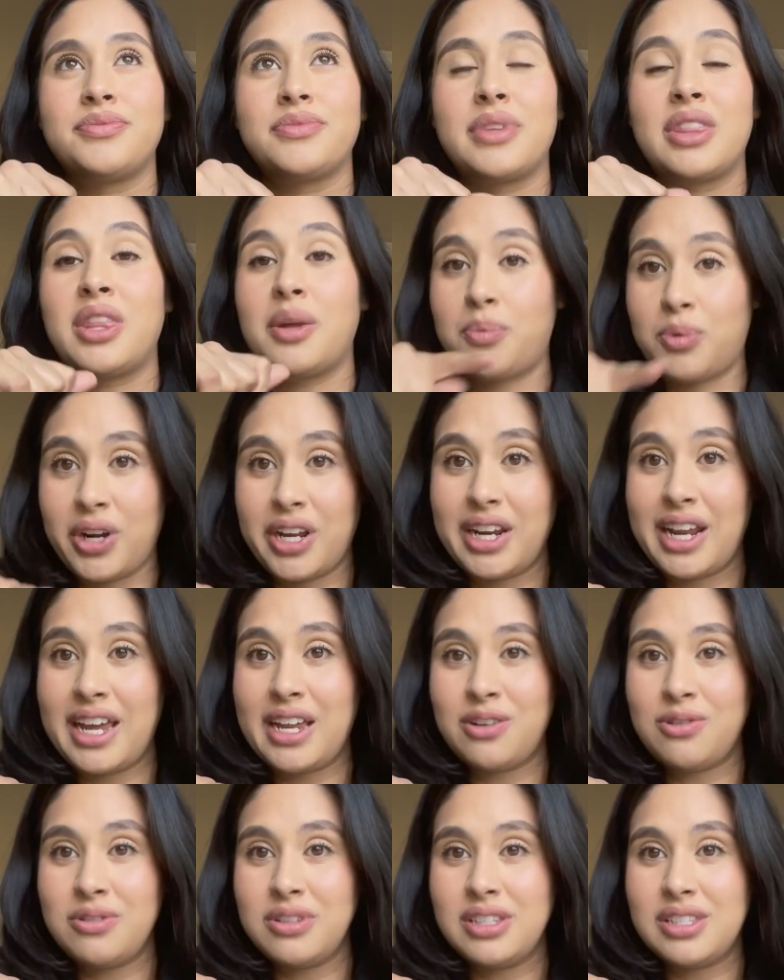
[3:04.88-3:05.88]
the
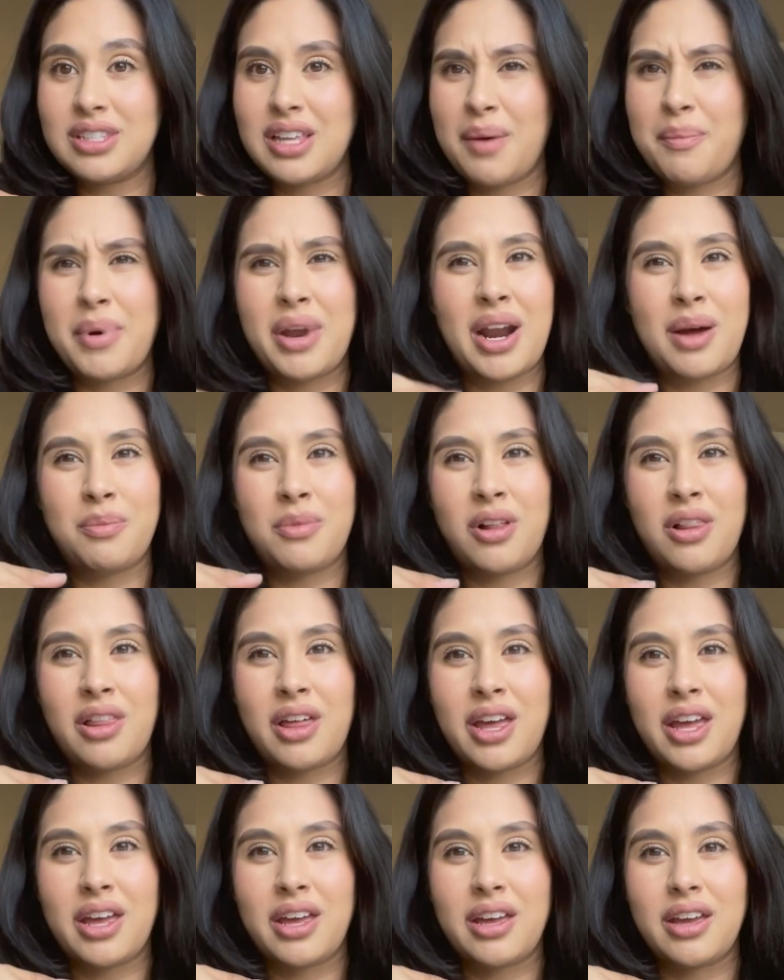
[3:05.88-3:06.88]
prenatals. But I'm all
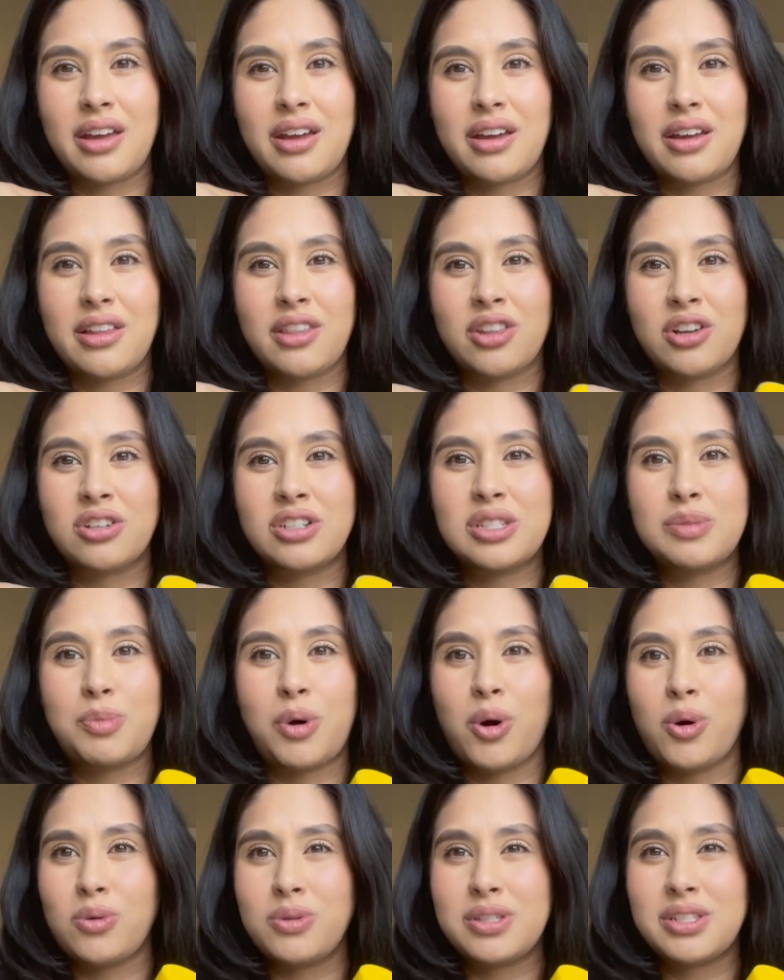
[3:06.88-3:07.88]
like, there's
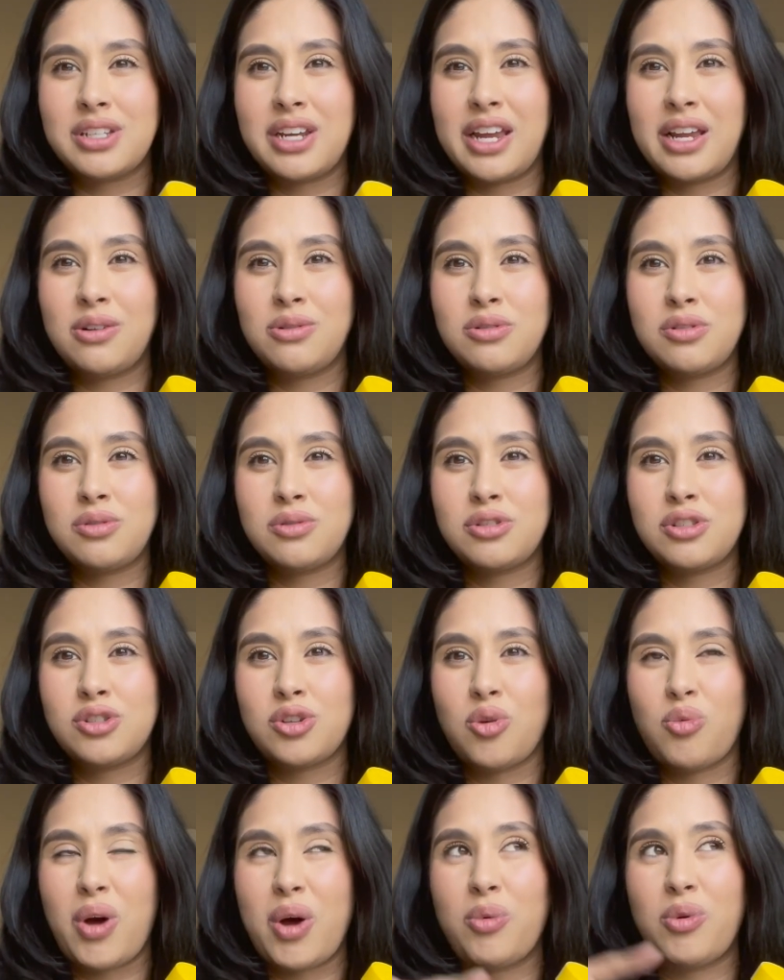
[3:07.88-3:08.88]
postnatals, so
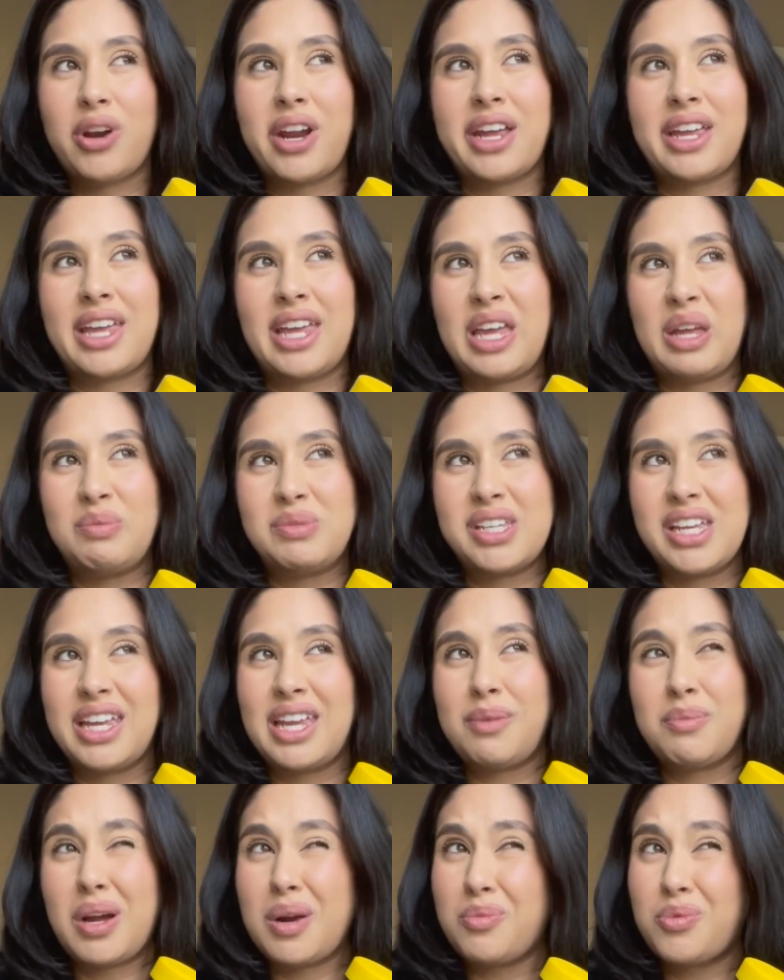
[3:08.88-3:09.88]
why would I keep
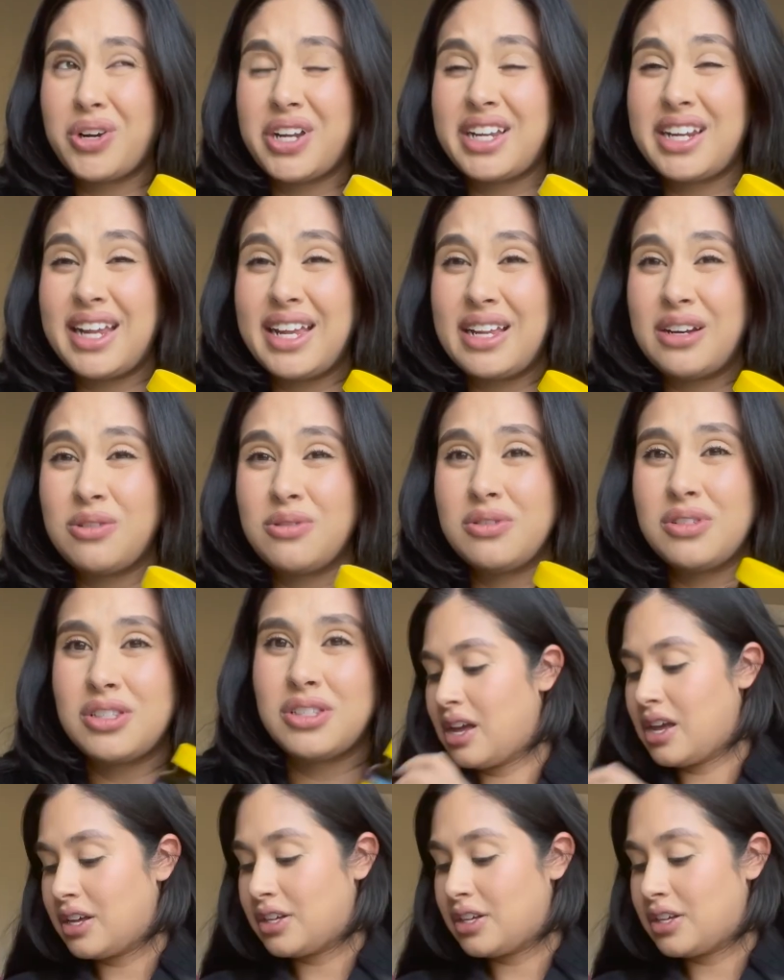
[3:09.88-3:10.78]
taking my prenatals?